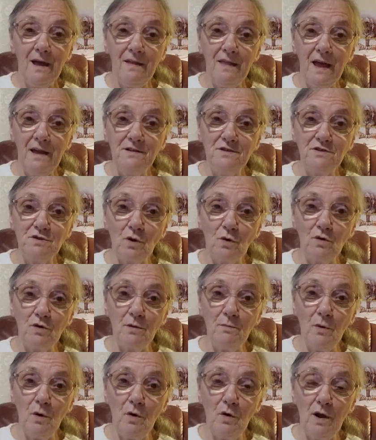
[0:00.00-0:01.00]
and then
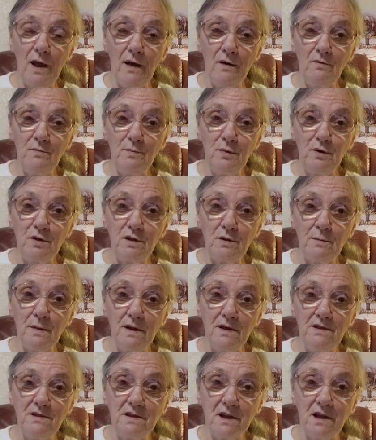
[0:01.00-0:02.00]
sort them all out, put
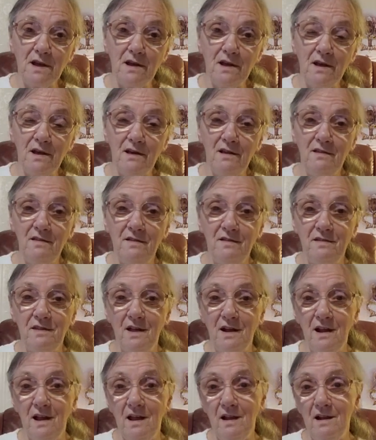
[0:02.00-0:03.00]
them into
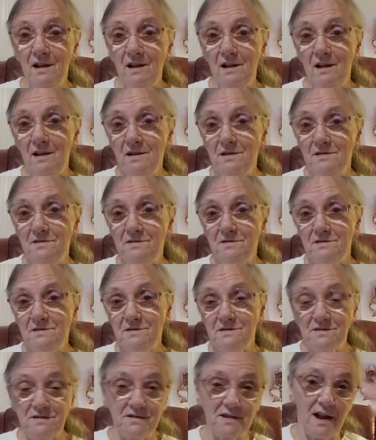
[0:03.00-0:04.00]
the little
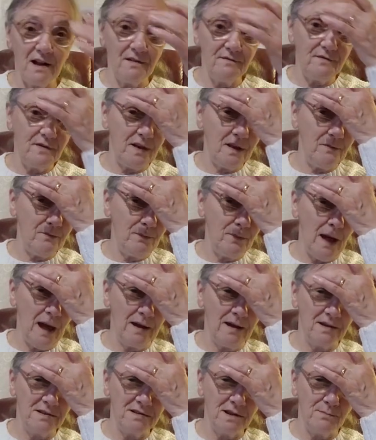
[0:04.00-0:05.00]
cellophane
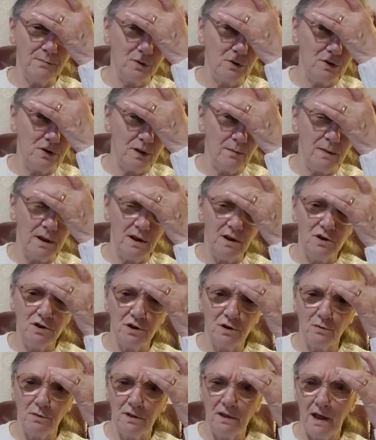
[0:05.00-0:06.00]
packets I put them
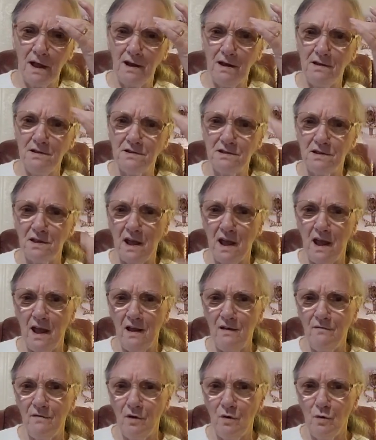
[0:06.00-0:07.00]
into, and then into the
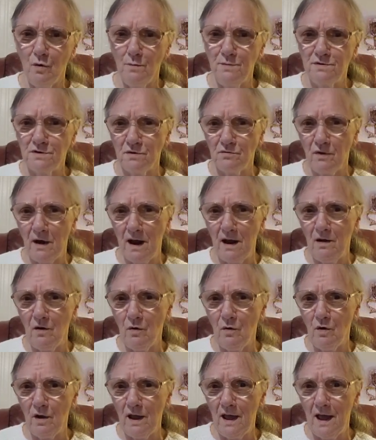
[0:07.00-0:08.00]
envelopes, and
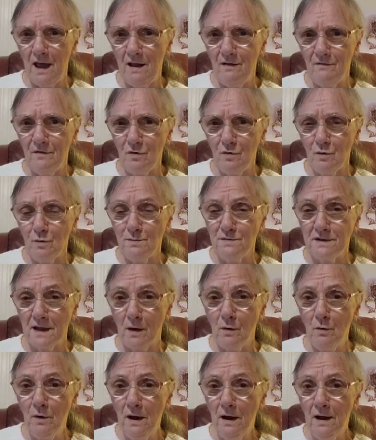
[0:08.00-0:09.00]
writing all the envelopes
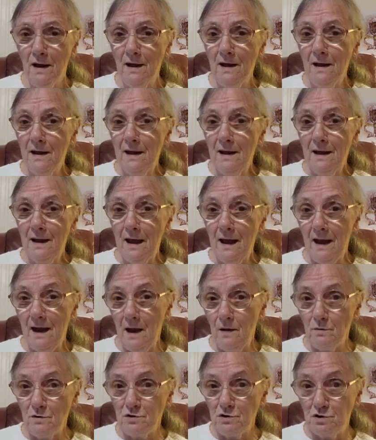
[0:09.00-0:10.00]
out.
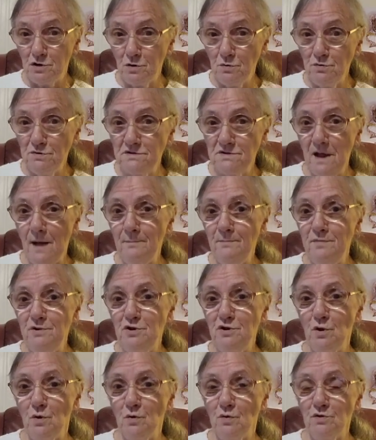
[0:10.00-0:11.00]
And I was two
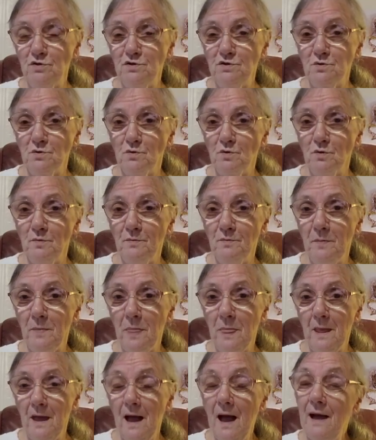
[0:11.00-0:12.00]
stamps short, so
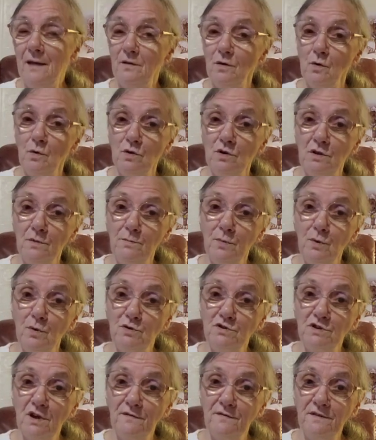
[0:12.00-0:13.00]
I had to go to the
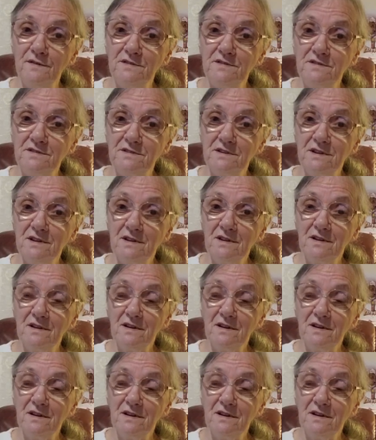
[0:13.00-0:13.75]
post office